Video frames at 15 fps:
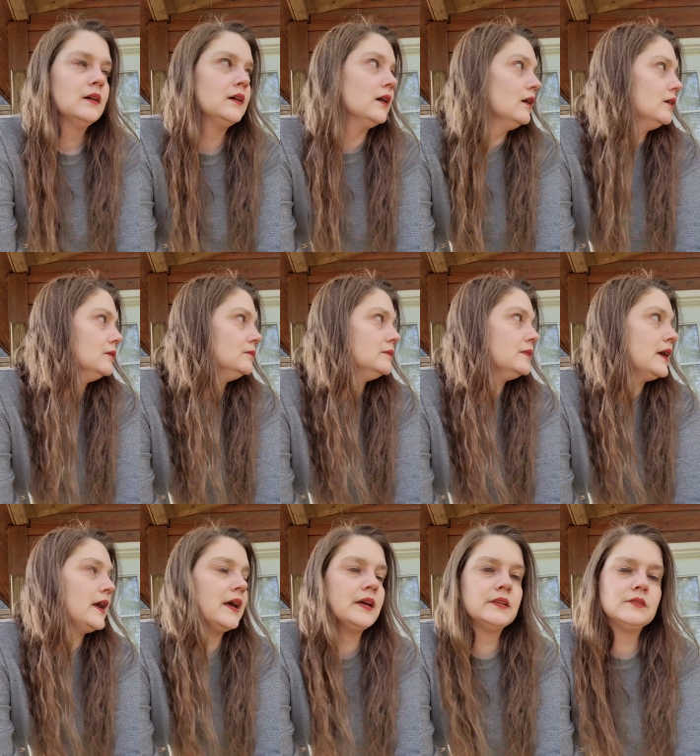um,
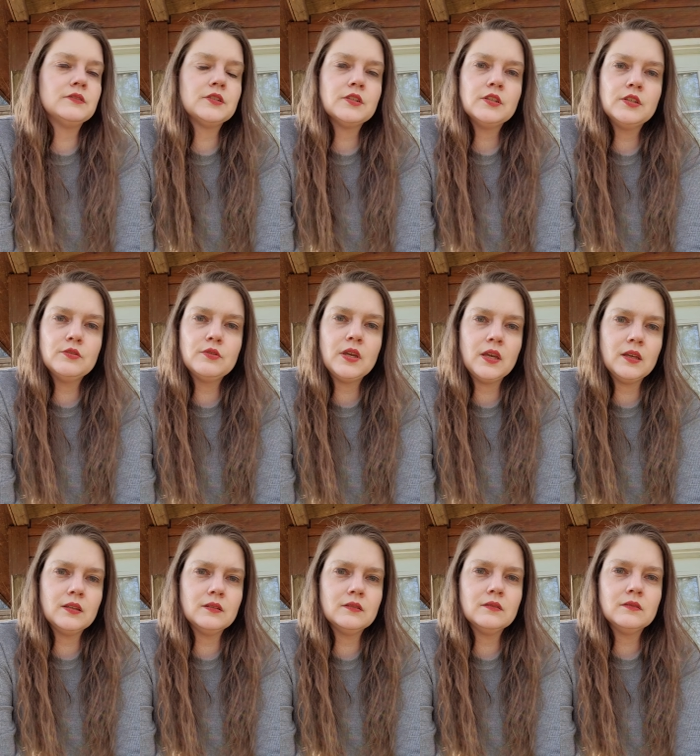and you
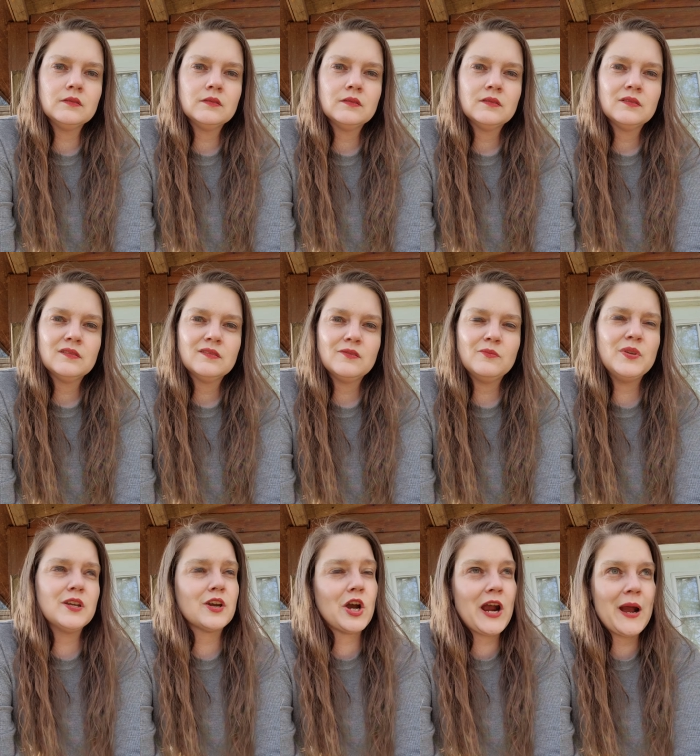can
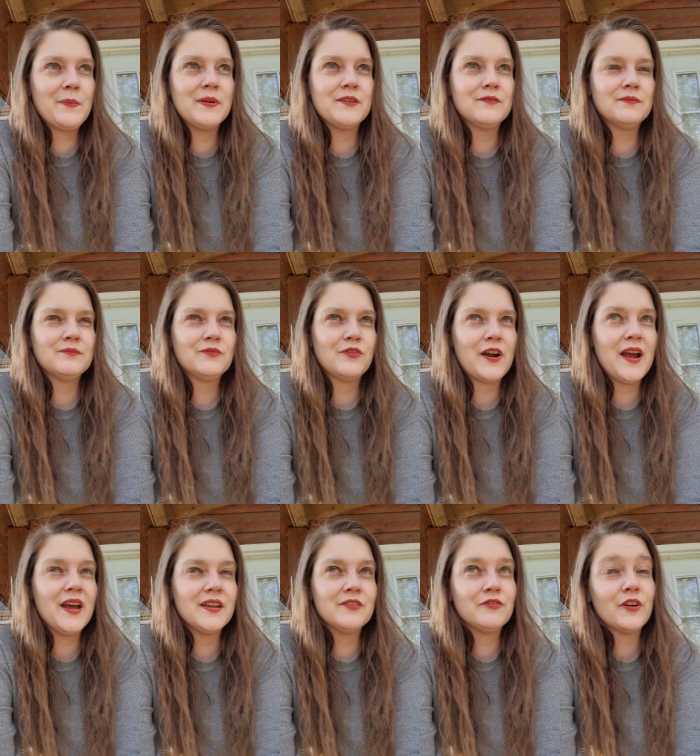be a crappy
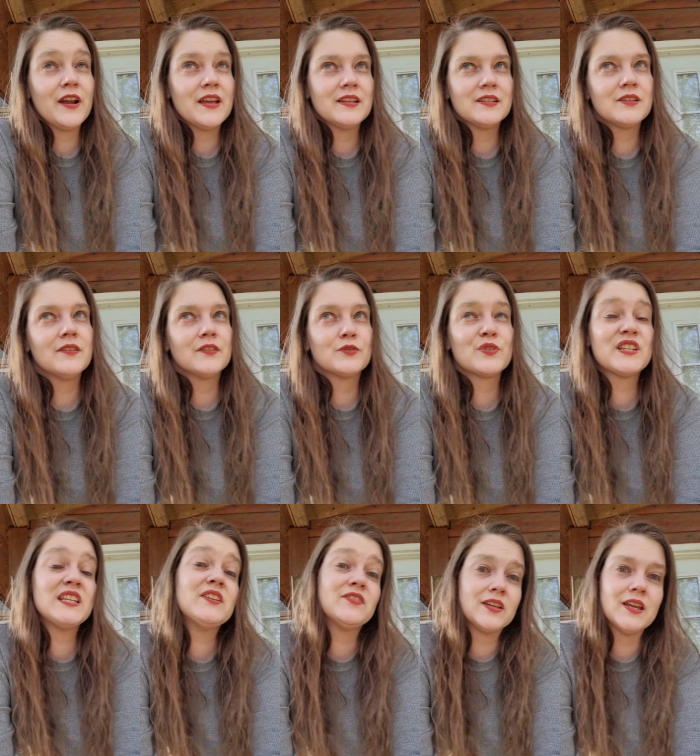fr- friend on the
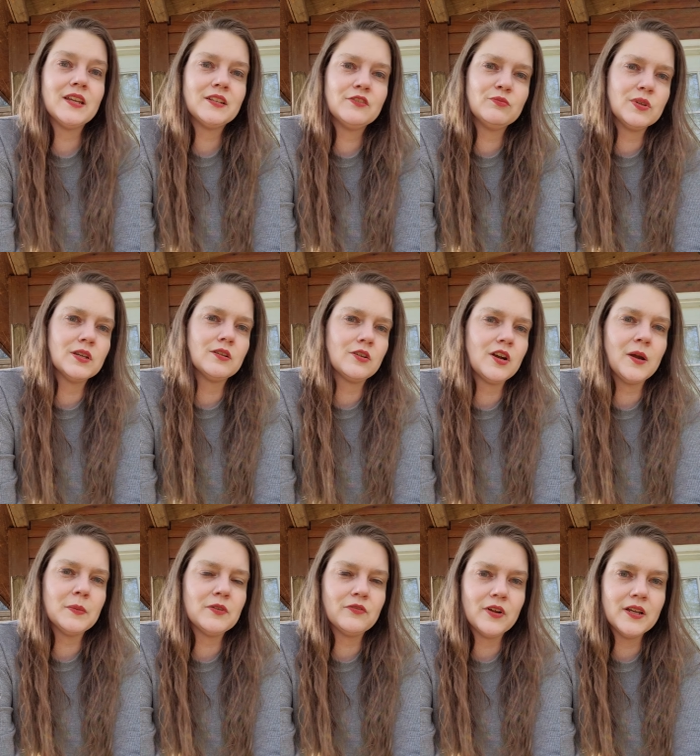receiving end of being a
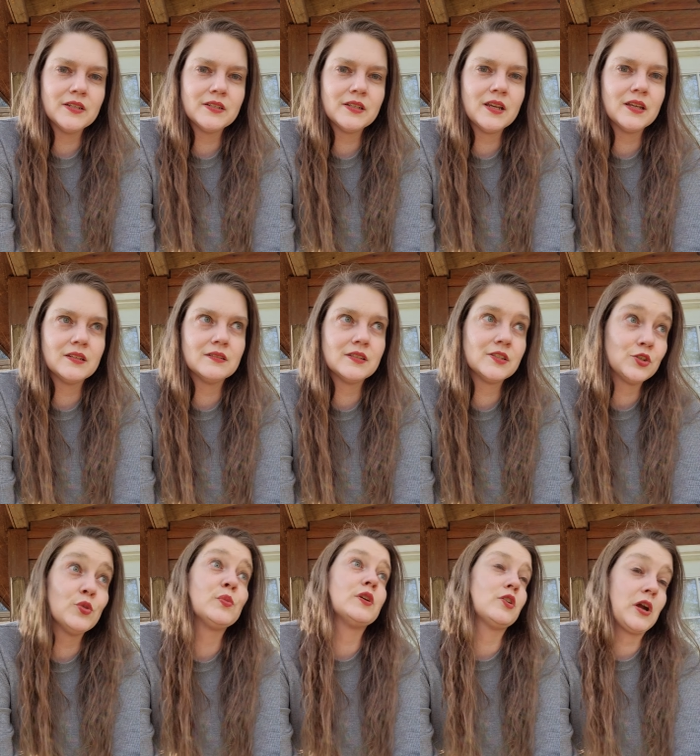crappy friend and
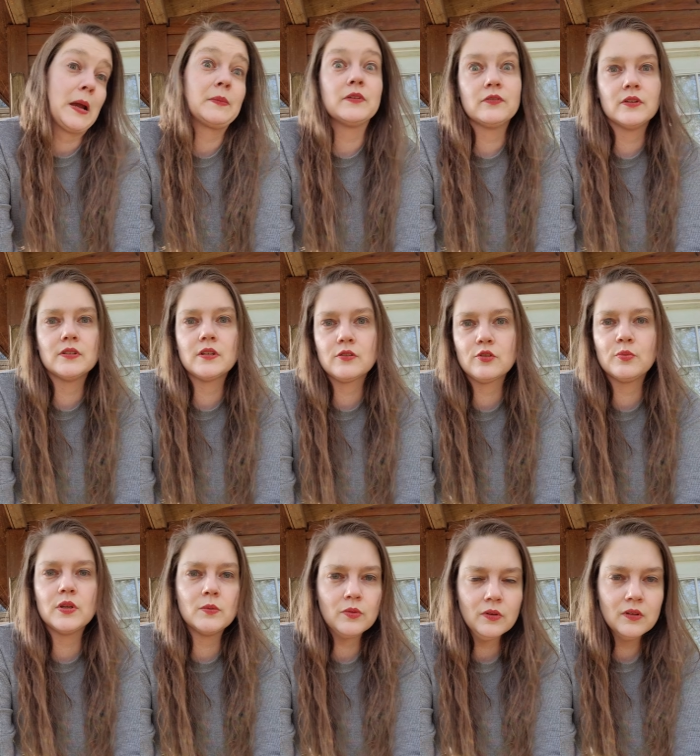still be a crappy friend to other
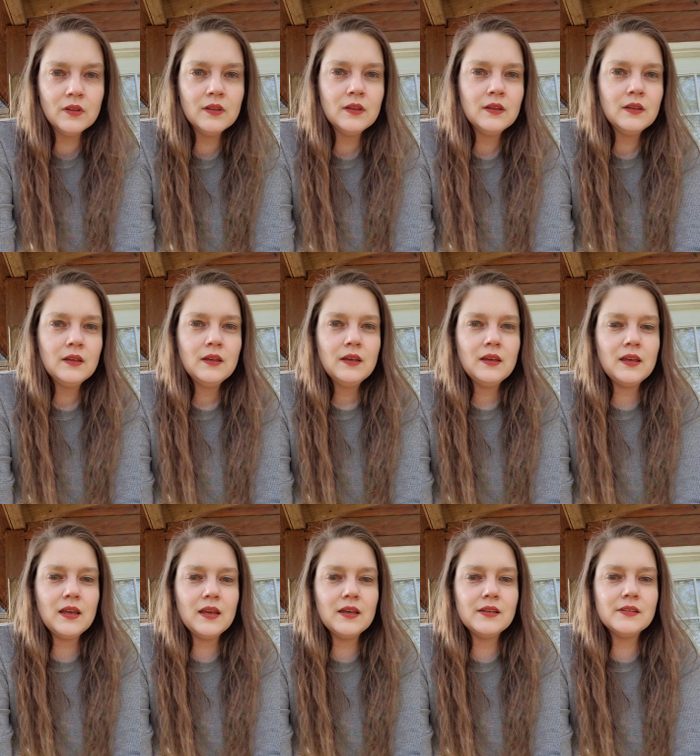people.
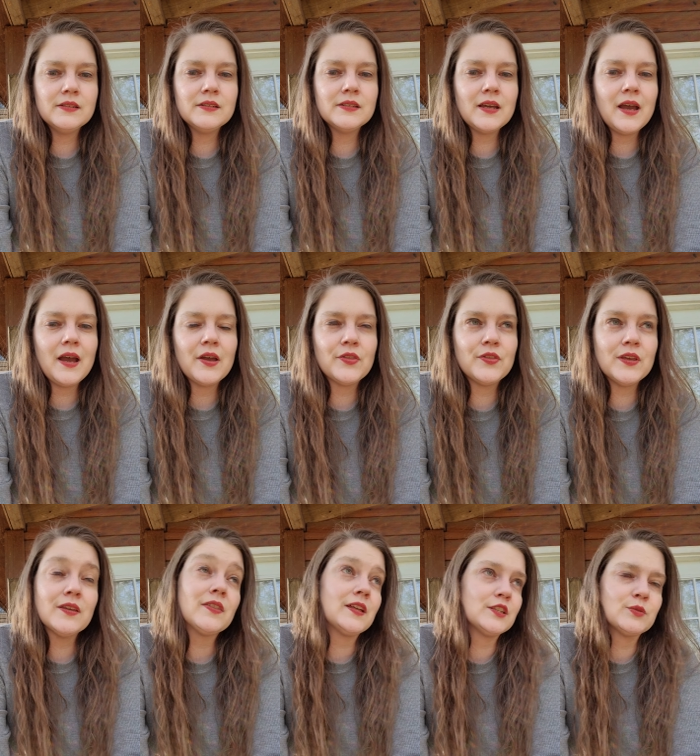And I
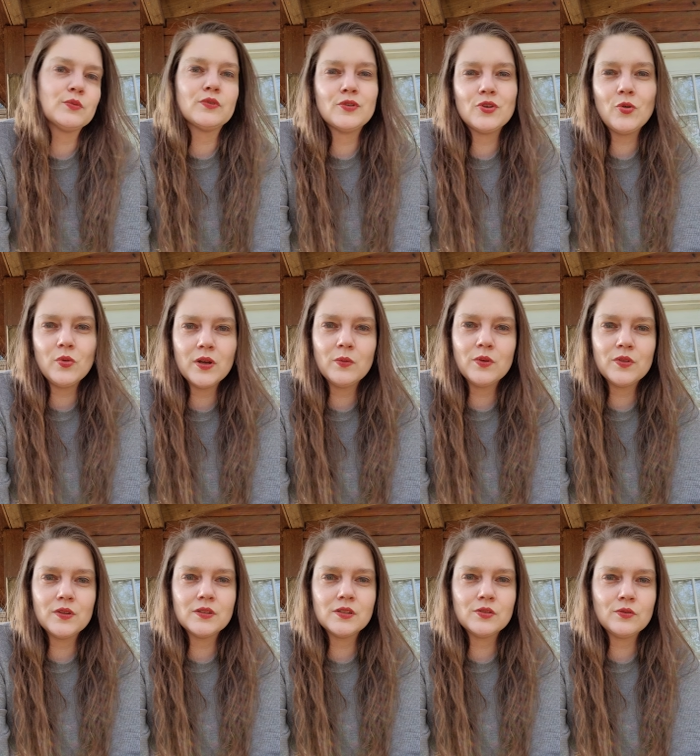think that's where they're going
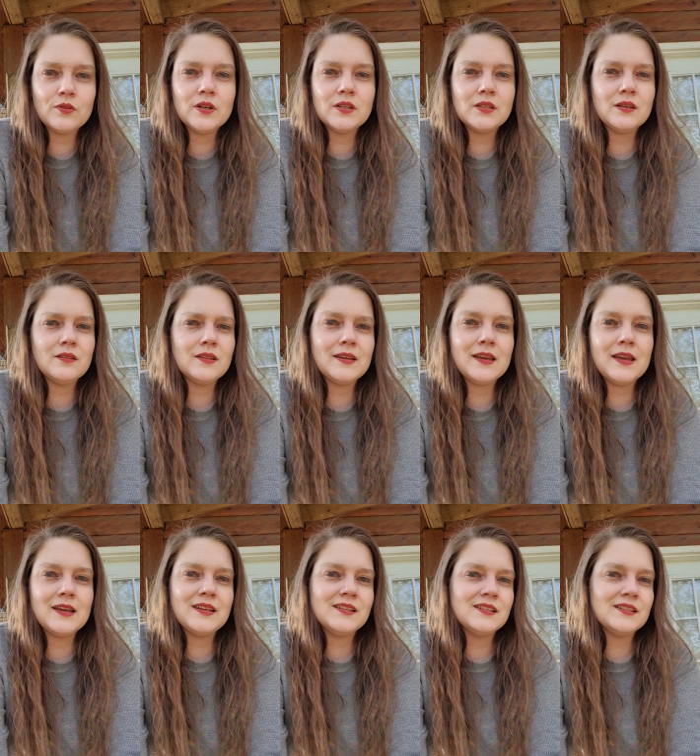with this storytelling,
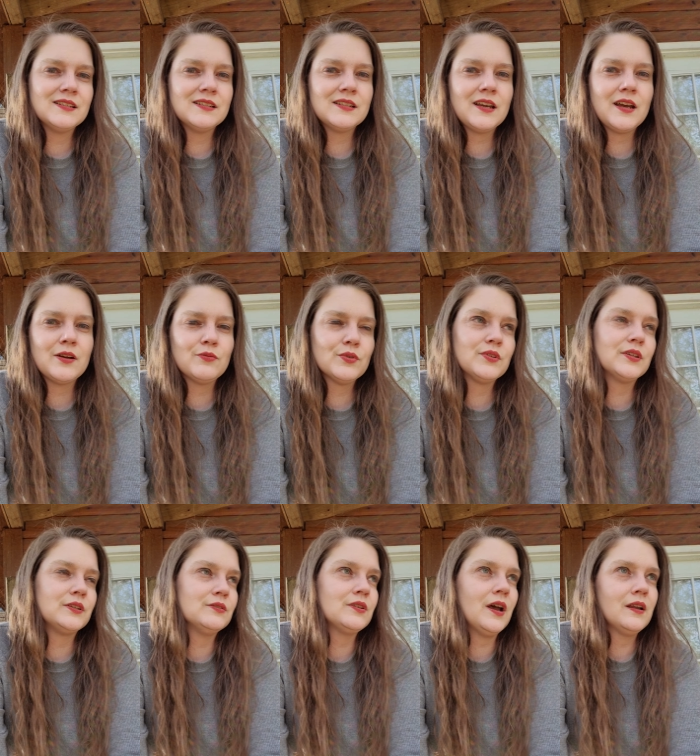and I
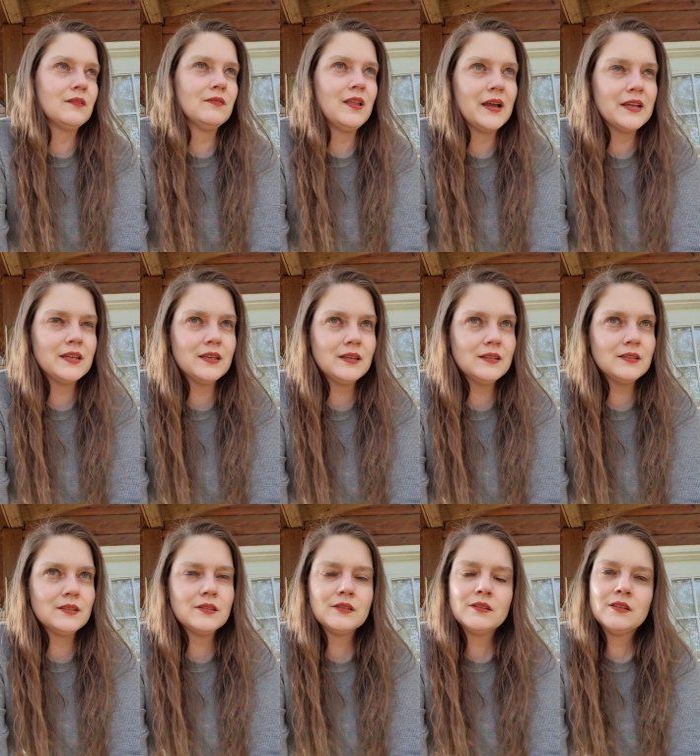really do kind of like
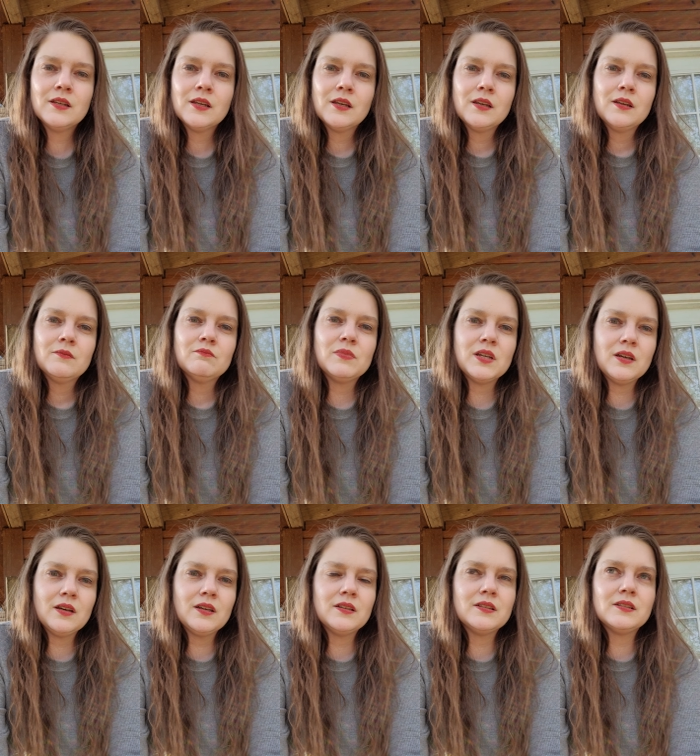it
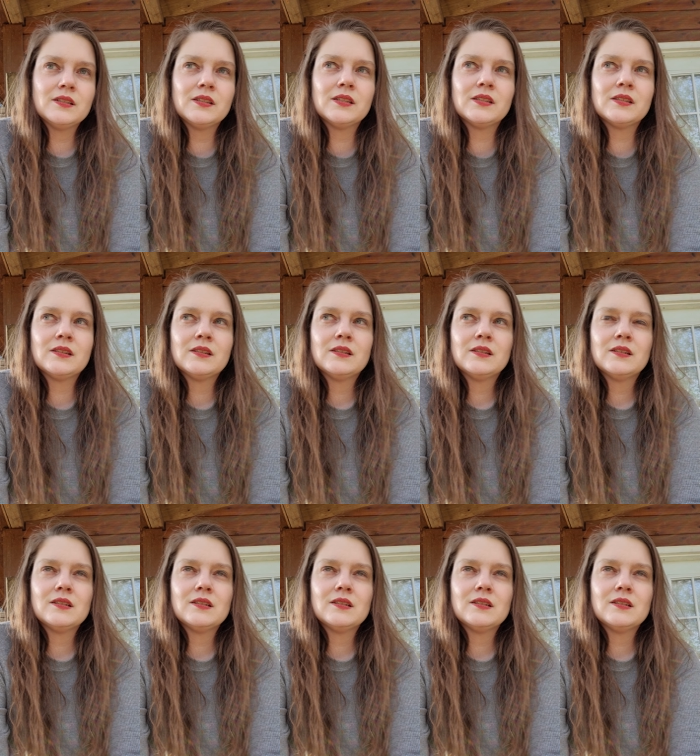because